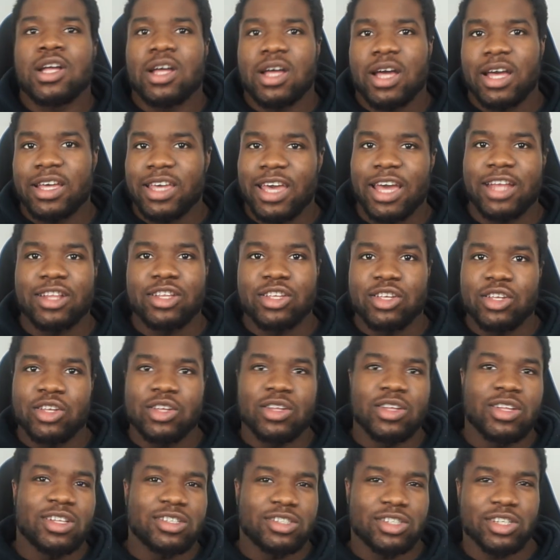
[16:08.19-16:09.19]
again,
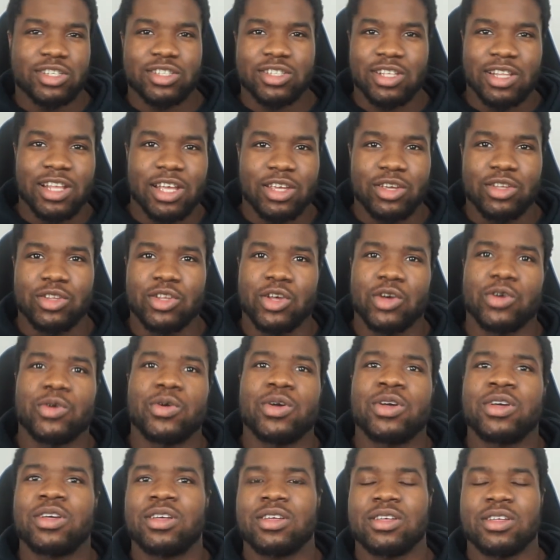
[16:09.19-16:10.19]
just to let you know,
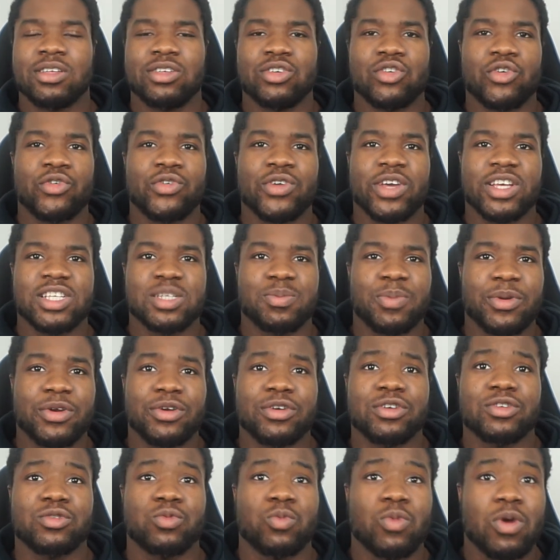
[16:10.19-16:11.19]
your
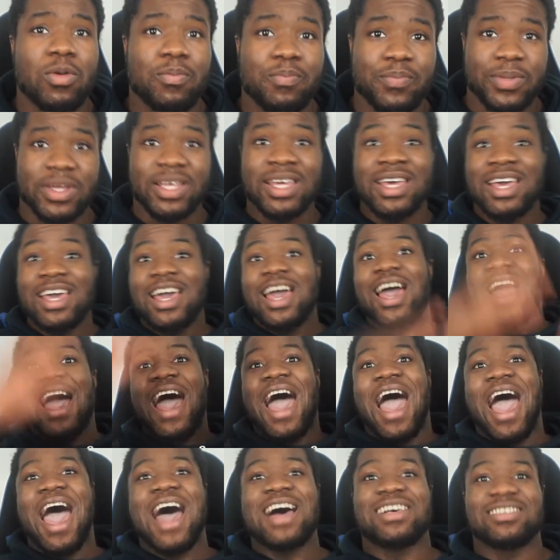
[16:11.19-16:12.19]
experience won't be
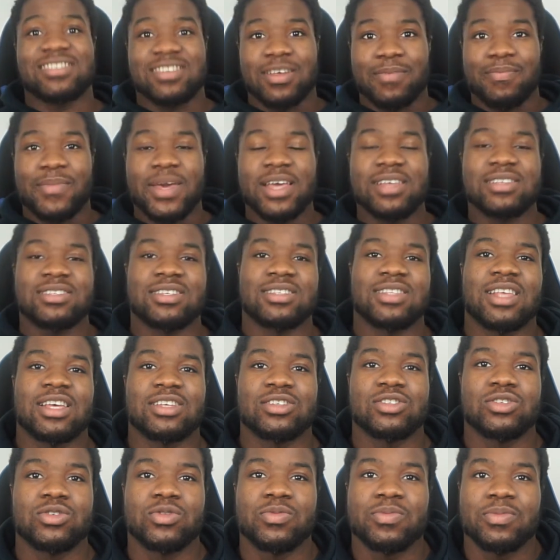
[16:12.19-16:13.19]
as amazing
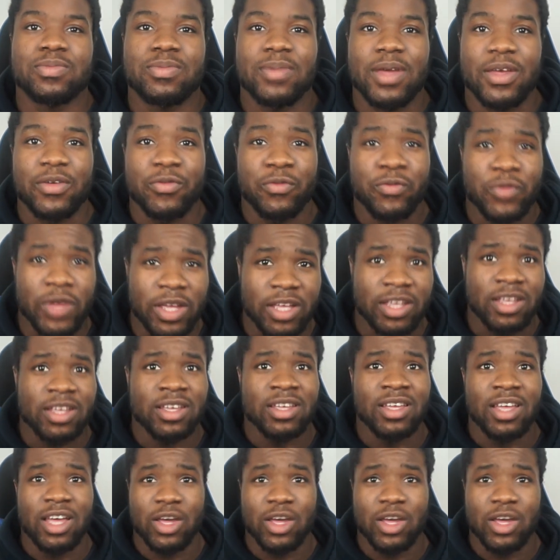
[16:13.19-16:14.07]
as you may think.